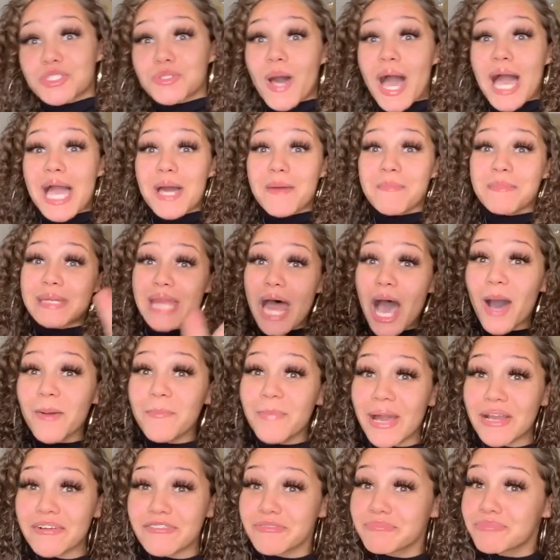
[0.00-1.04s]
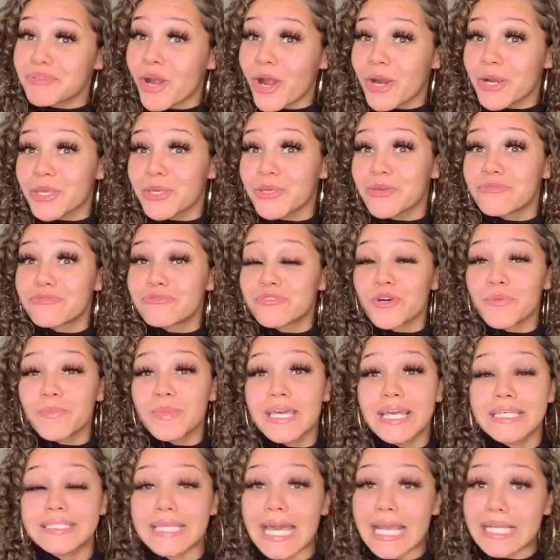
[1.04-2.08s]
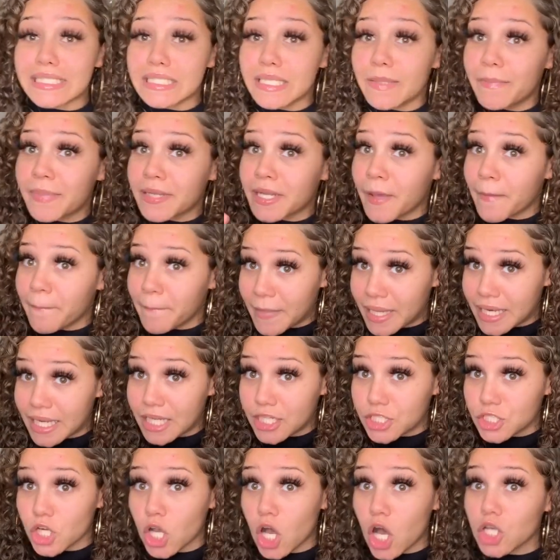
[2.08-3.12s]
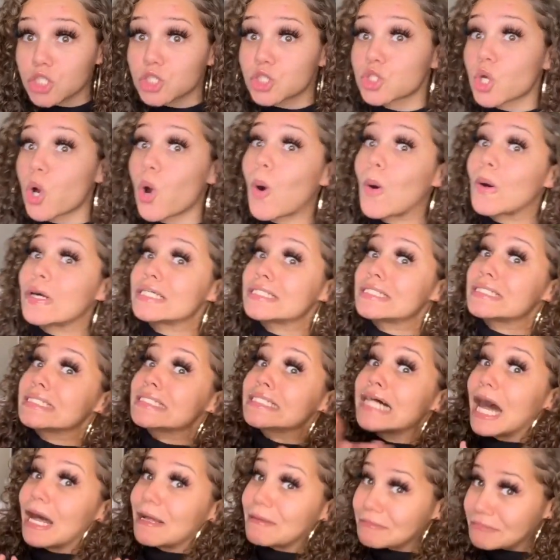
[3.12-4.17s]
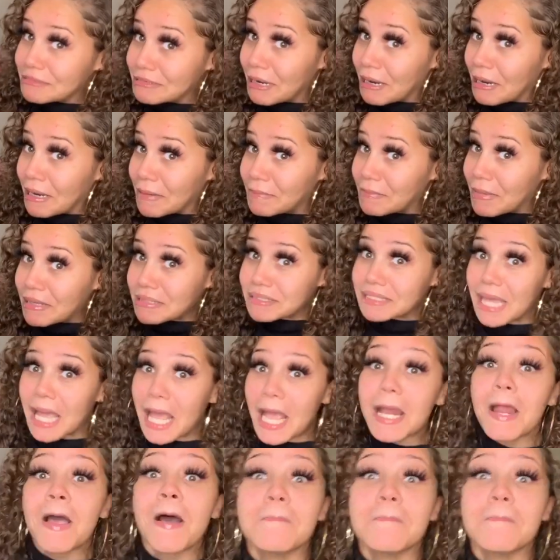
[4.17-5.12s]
So I am now back from Target. You feel me? It's actually been a minute, y'all. So I'm sorry about that.